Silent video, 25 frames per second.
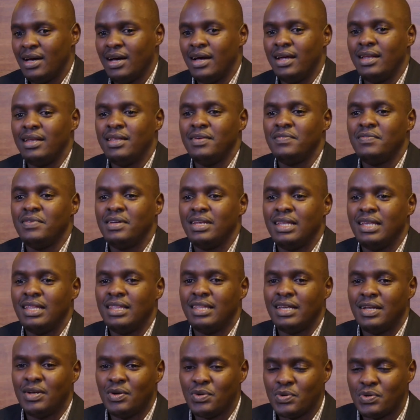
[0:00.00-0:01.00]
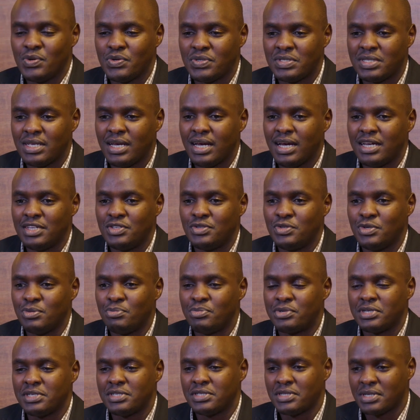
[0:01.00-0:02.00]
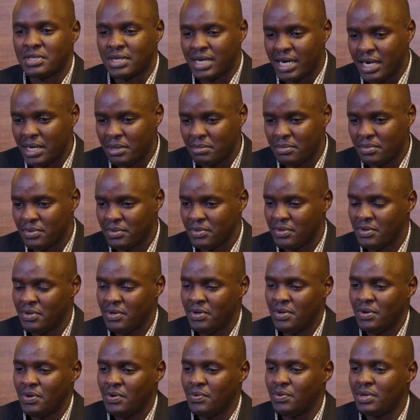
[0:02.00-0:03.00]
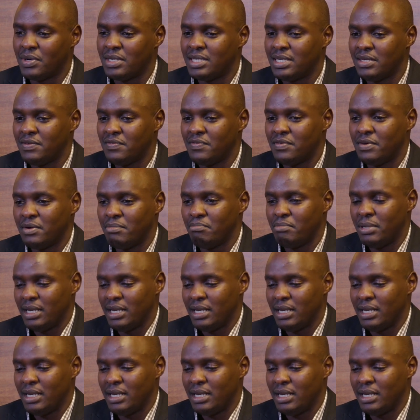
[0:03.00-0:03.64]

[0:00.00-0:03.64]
And even in the laws, as you prescribe whatever